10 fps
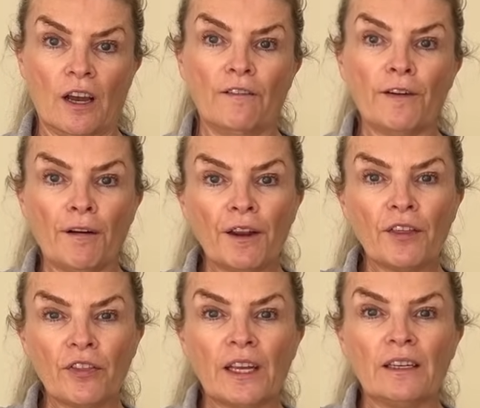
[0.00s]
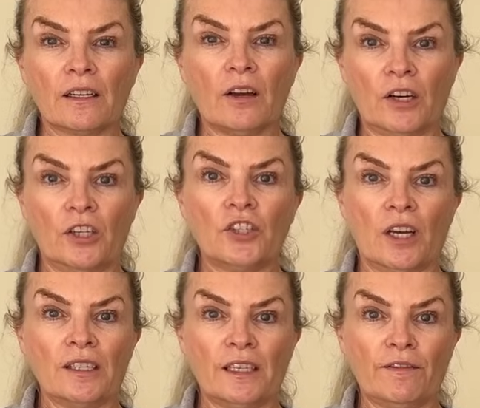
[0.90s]
A very thin kind of
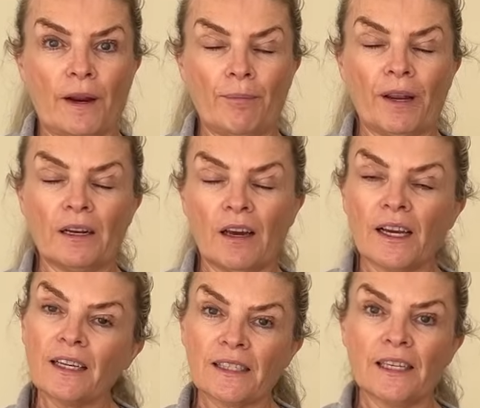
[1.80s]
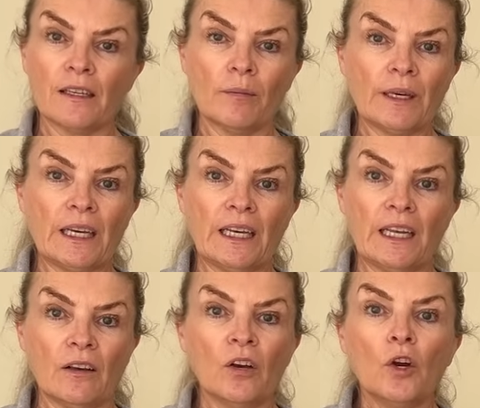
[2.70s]
jersey fabric, like I said at the
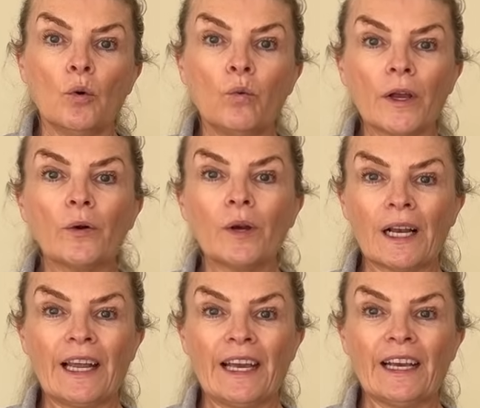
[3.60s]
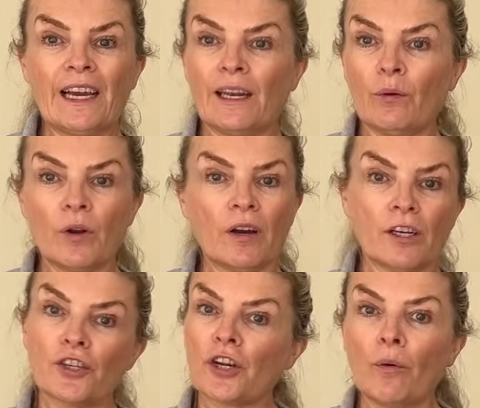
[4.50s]
beginning, will cling and it will kind
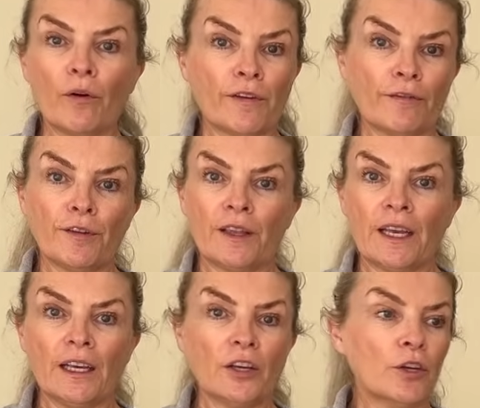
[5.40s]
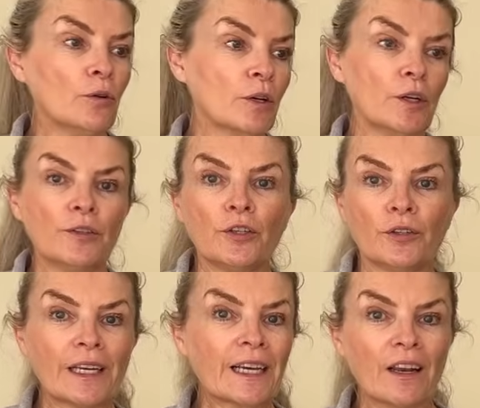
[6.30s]
of show off everything, including your
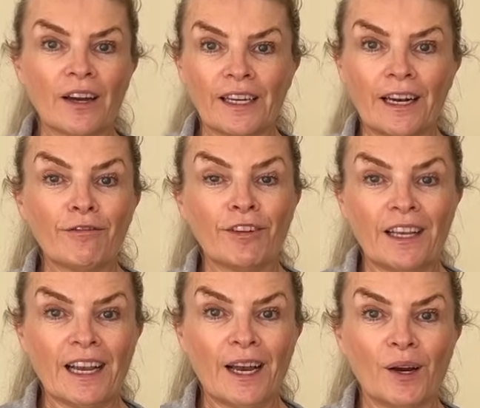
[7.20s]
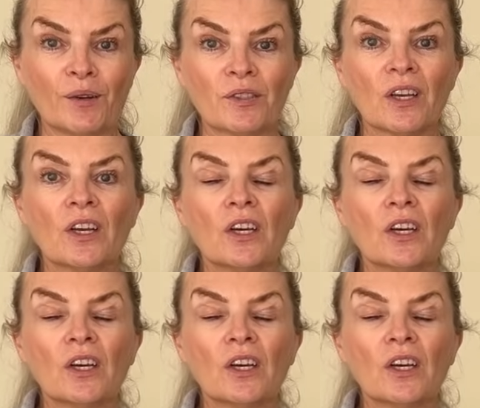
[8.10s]
neckline and everything else.